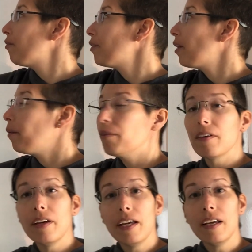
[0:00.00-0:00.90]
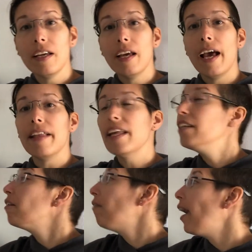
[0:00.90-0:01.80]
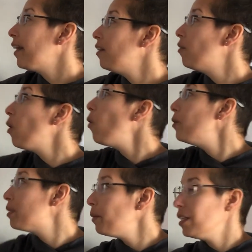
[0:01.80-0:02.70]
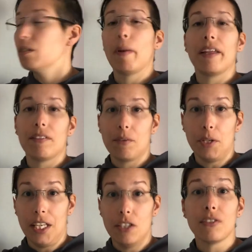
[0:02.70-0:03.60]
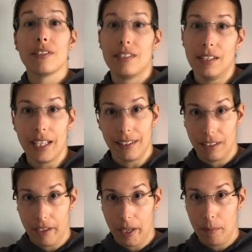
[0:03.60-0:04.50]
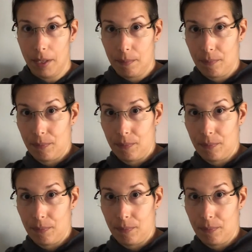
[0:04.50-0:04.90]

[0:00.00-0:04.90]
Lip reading: for time 3, and then divide those means by 3. You'll still get the grand mean.